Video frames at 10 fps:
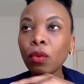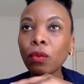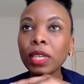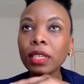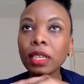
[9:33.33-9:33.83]

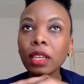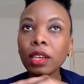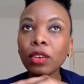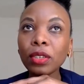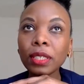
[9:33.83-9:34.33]
we
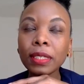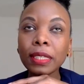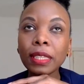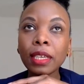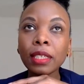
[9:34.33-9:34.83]
noticed
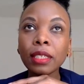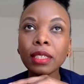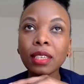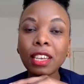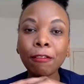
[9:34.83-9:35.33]
that
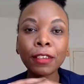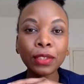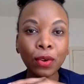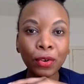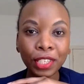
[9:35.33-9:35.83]
the
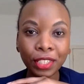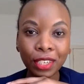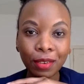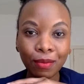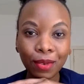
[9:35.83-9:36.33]
fiscal
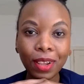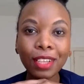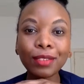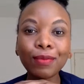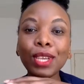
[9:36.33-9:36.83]
regime
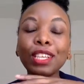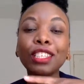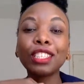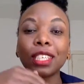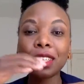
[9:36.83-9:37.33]
has been
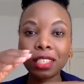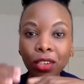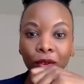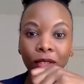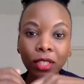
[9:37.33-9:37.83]

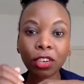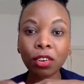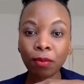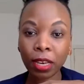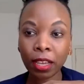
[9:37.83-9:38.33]
changing
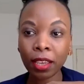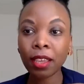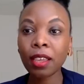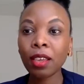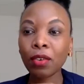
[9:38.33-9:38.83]
considerably
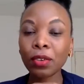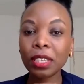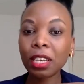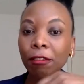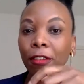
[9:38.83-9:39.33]
because
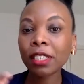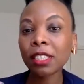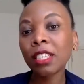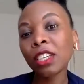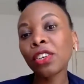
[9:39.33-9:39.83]
in the first
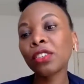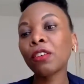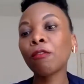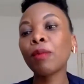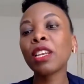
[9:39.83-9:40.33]
generation
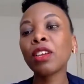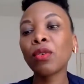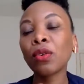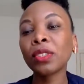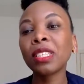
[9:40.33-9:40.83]
of mining
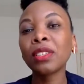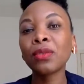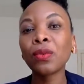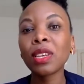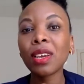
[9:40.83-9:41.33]
course,
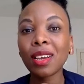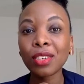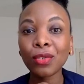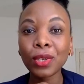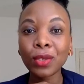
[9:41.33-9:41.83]
that's when the
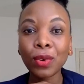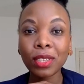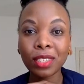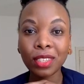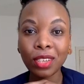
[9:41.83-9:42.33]
countries were
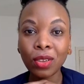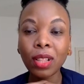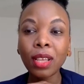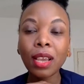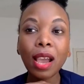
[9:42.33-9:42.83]
still
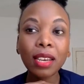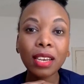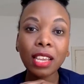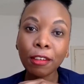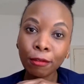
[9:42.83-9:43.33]
under
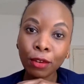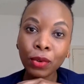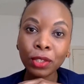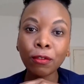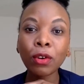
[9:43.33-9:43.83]
the
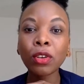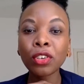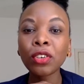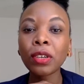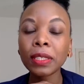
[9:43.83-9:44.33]
influence of
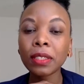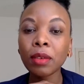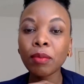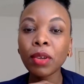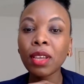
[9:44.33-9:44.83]

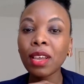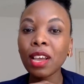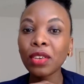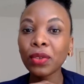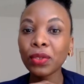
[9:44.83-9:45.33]
colonialism.
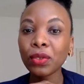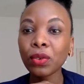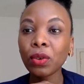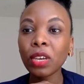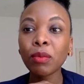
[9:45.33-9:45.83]
And
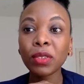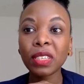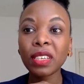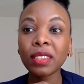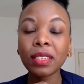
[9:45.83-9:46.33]
also in most
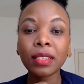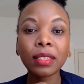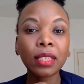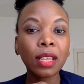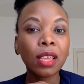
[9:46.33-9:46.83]
cases,